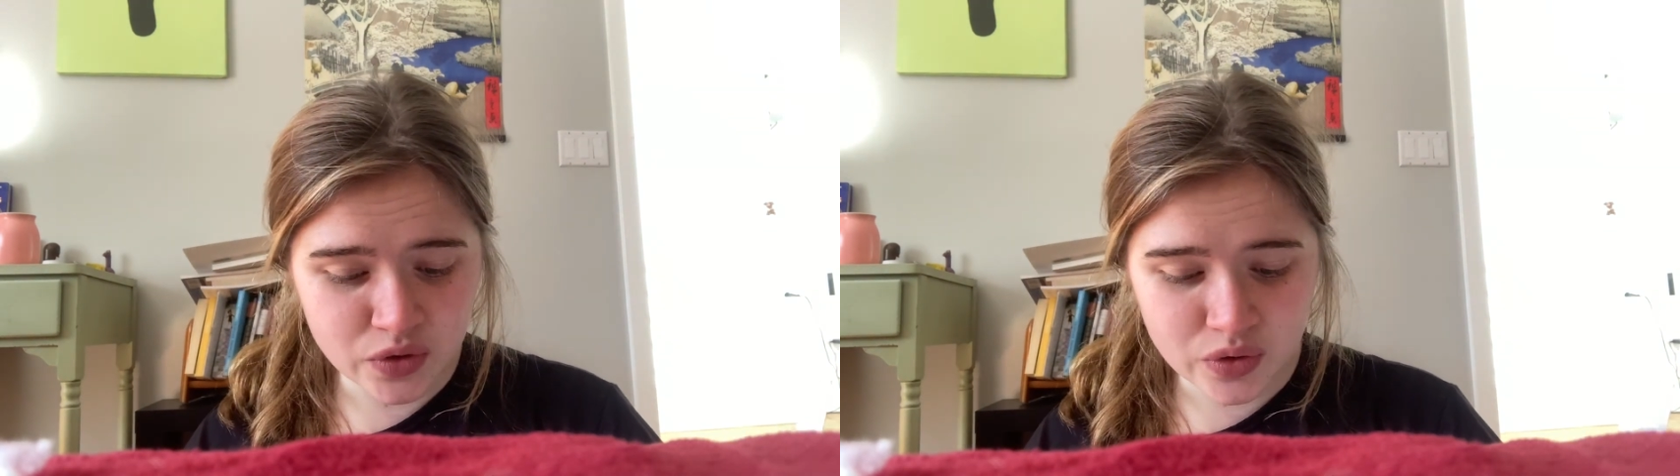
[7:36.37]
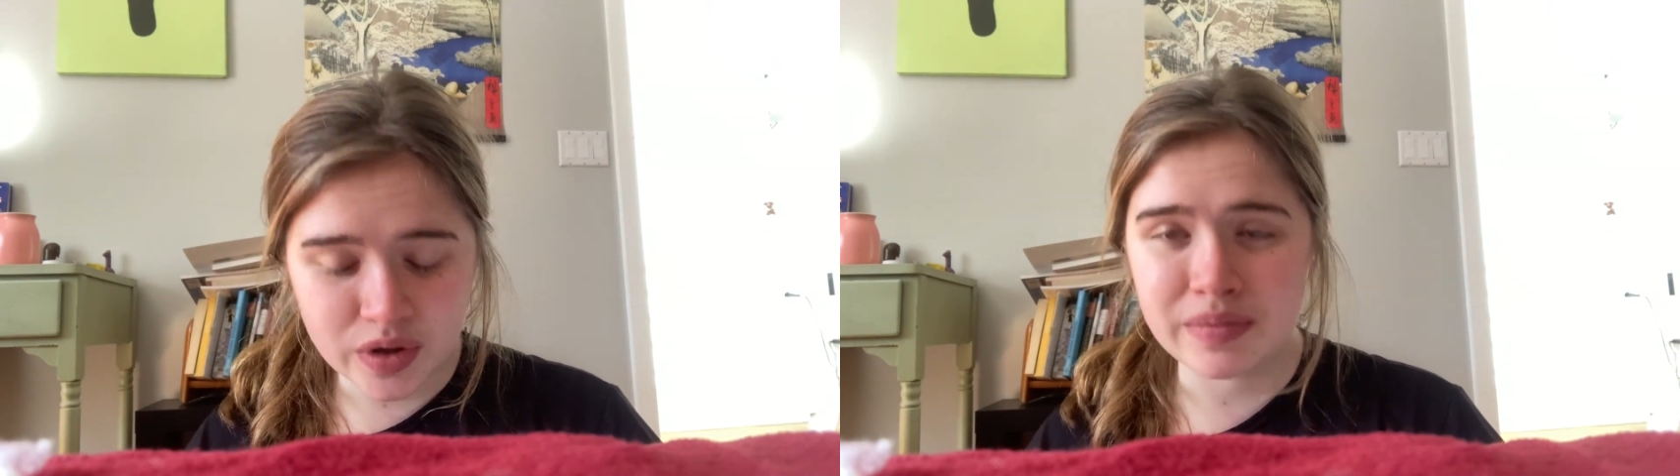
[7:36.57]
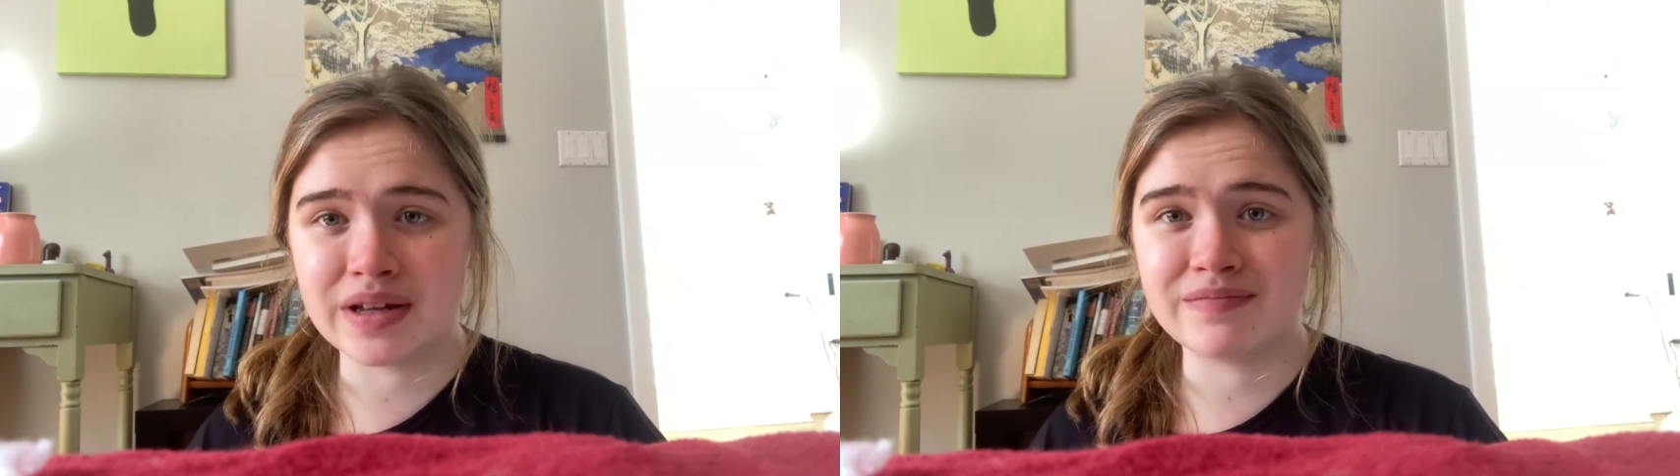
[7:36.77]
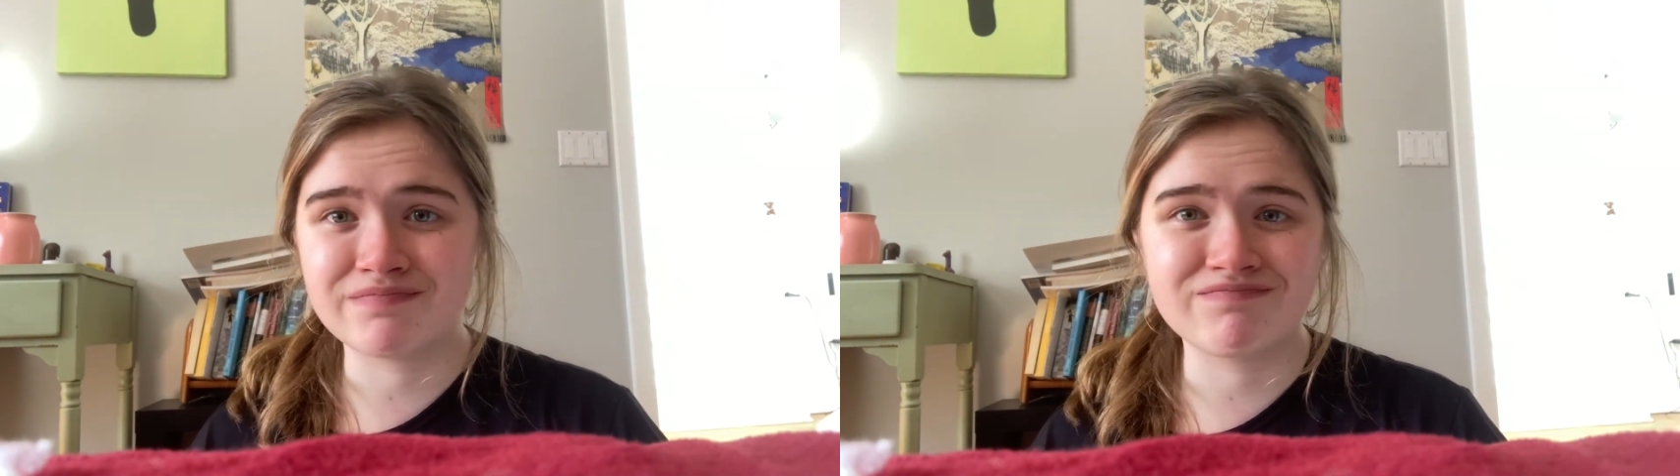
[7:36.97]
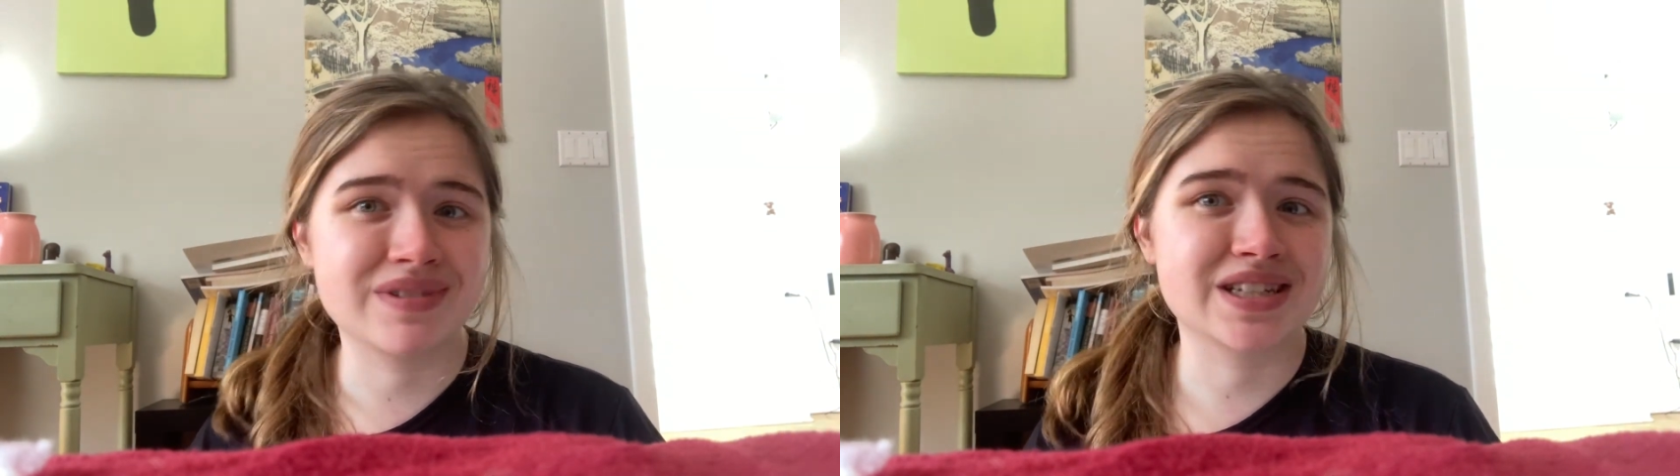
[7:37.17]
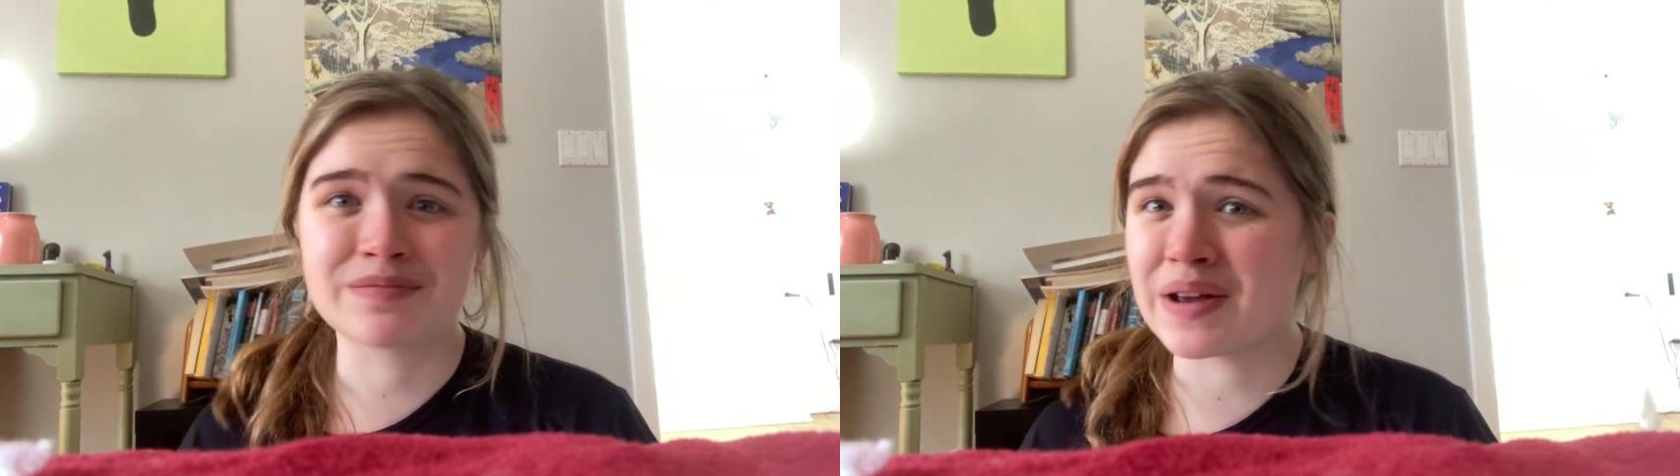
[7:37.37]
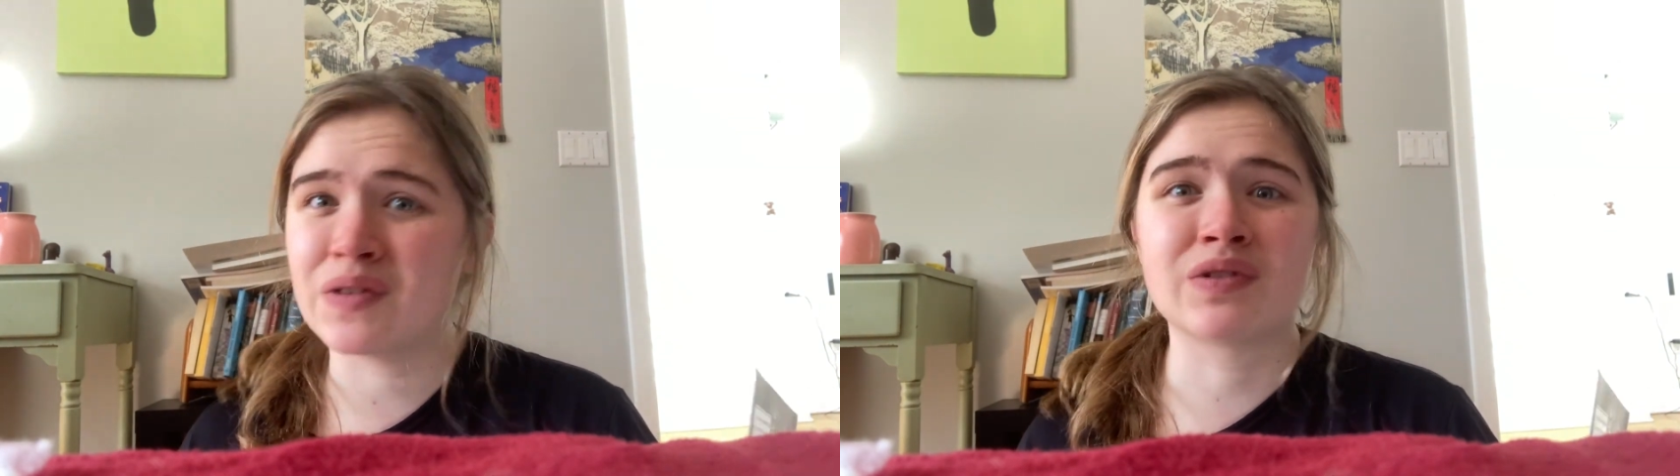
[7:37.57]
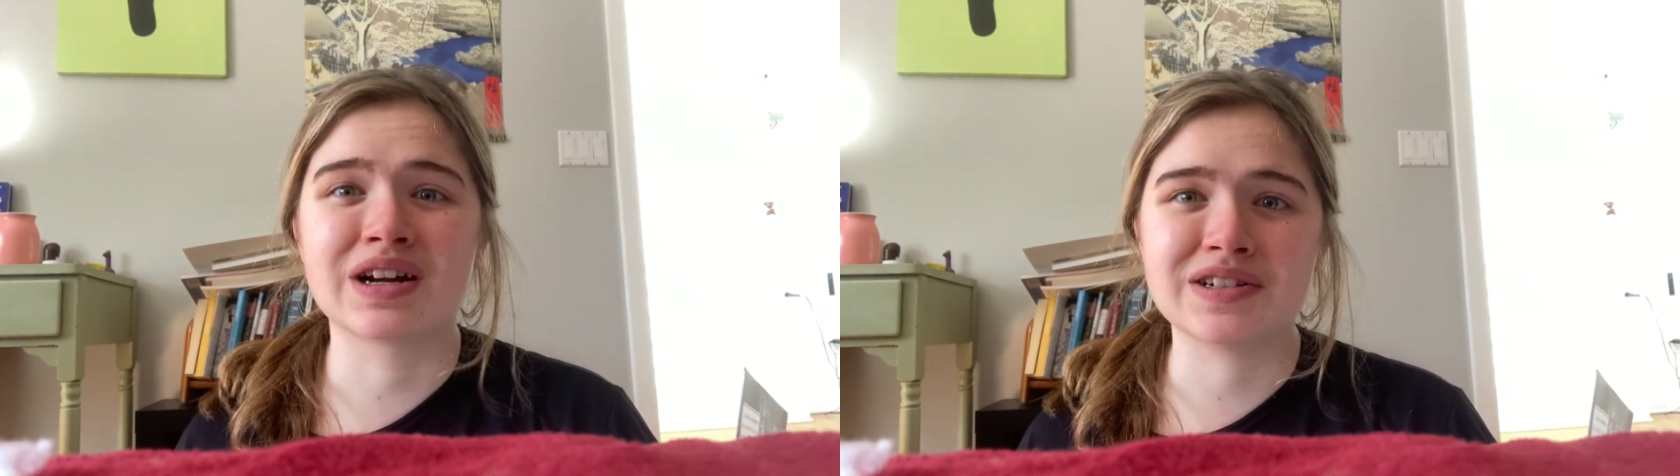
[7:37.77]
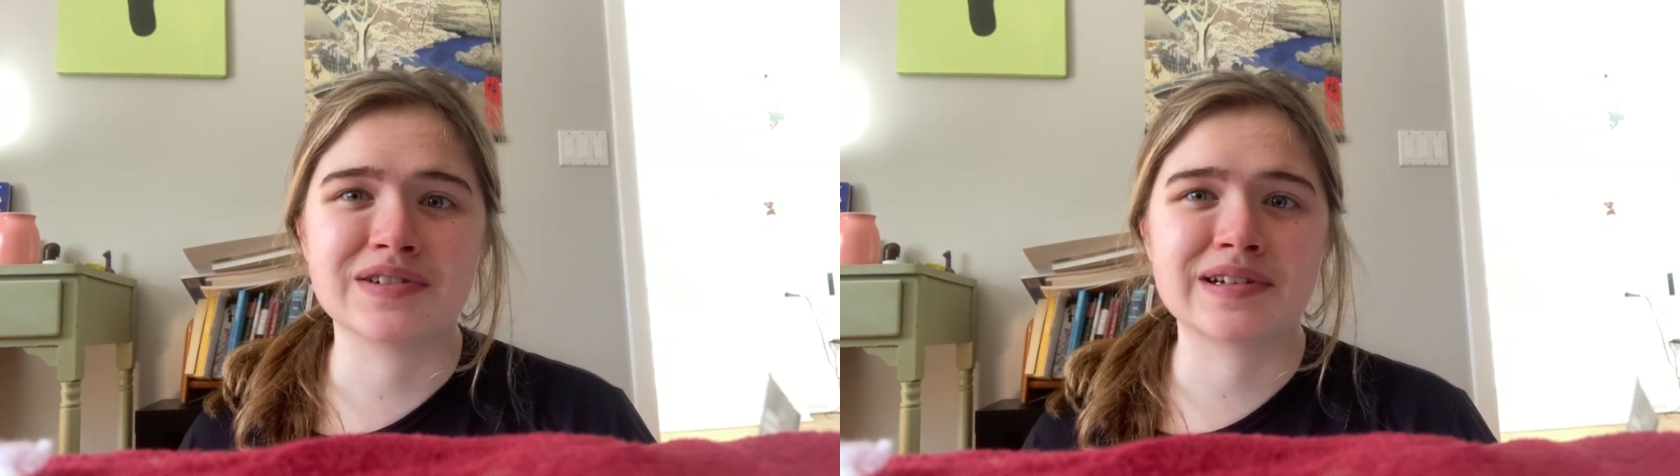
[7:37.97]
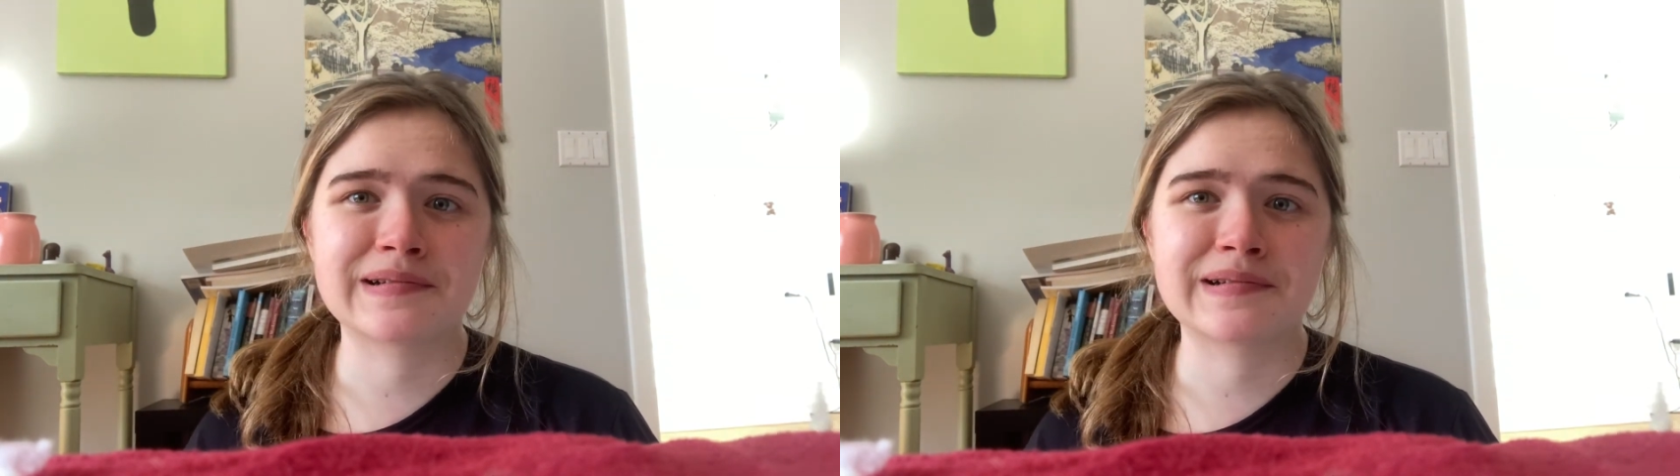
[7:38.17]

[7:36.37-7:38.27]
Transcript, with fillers: equipment because of my own wrongdoing.